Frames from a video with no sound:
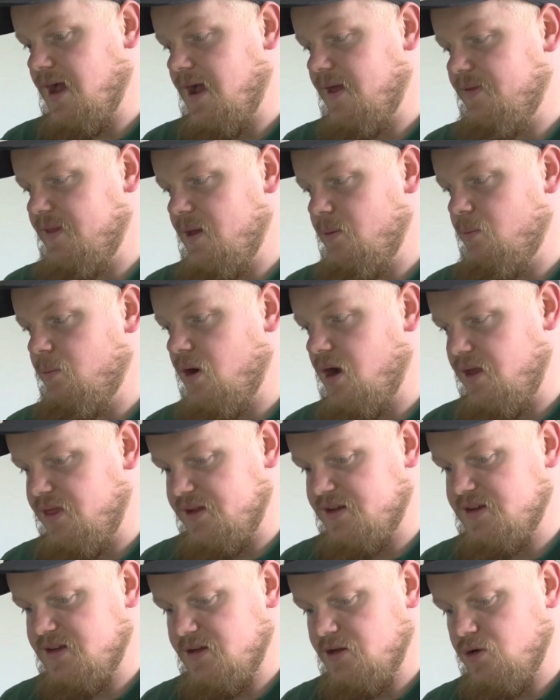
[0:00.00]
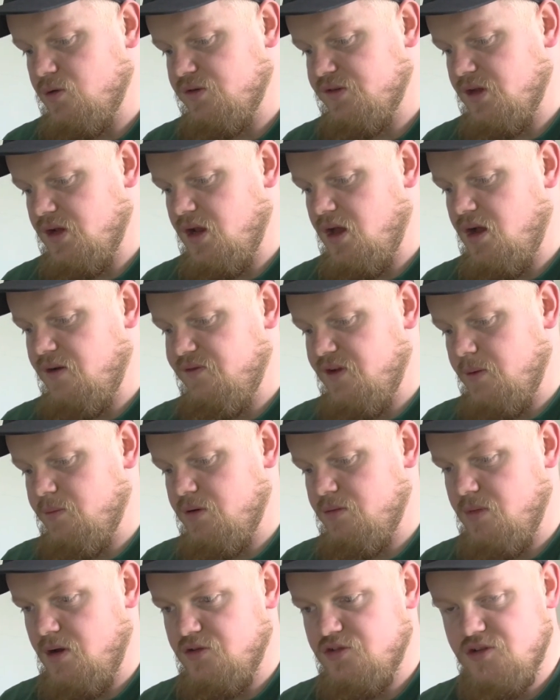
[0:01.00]
And then by the till was a lot of like
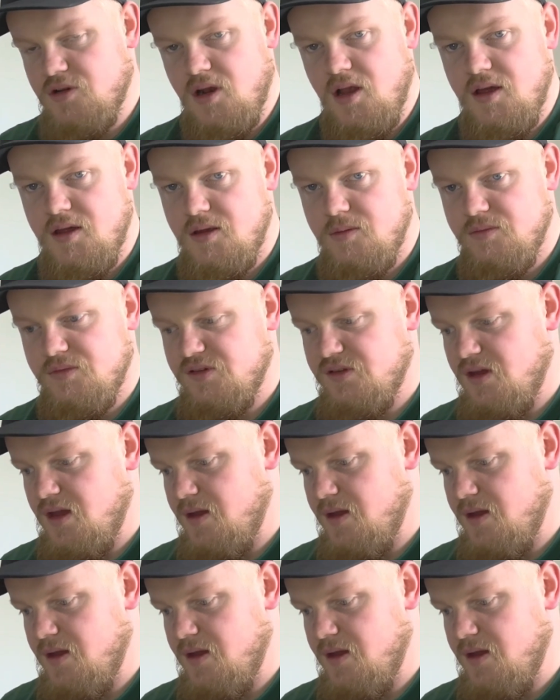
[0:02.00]
promotional items.